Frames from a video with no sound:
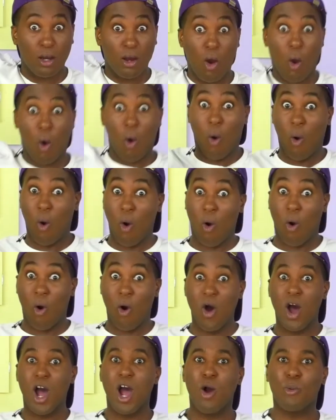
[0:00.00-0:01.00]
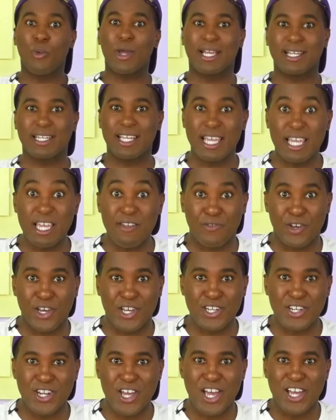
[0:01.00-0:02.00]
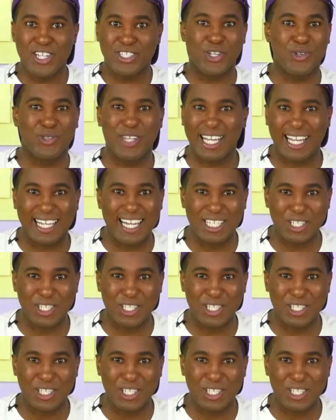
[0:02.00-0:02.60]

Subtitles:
Or we could even do the glitter